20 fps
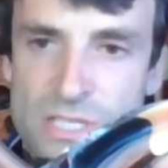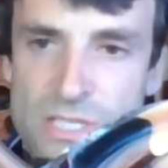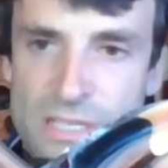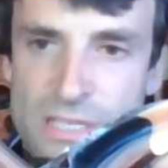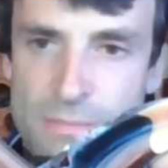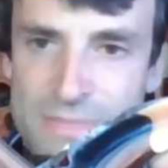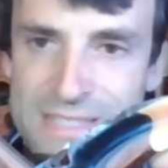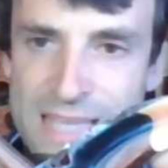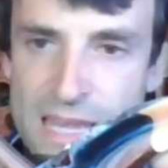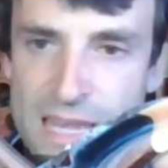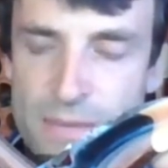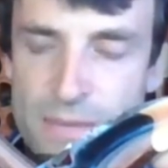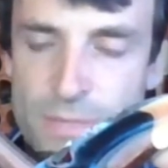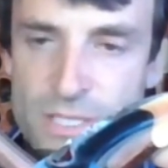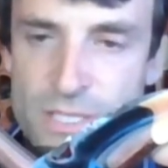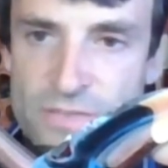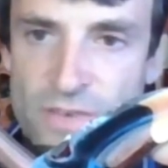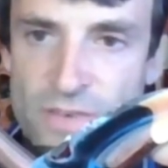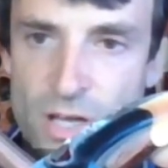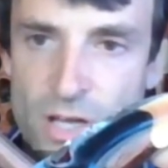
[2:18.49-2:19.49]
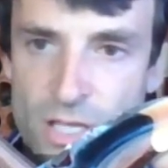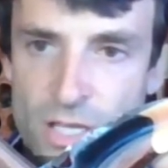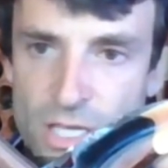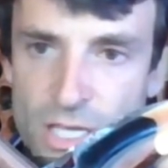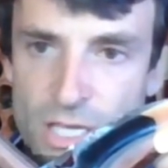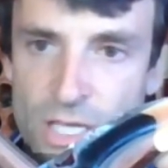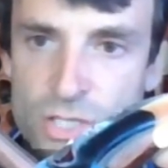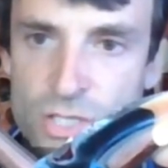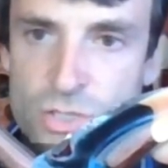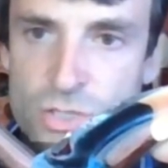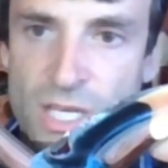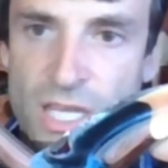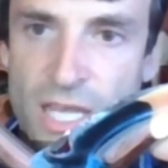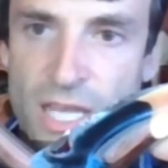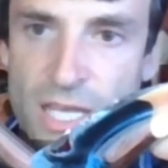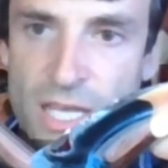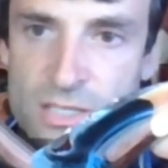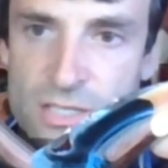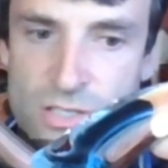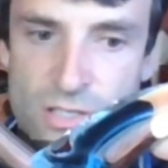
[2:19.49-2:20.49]
some sediments falling into the
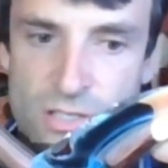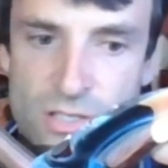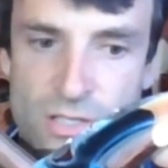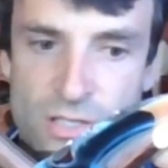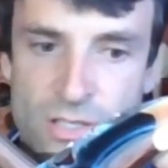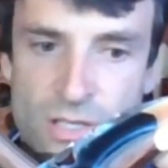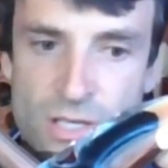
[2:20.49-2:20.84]
decanter.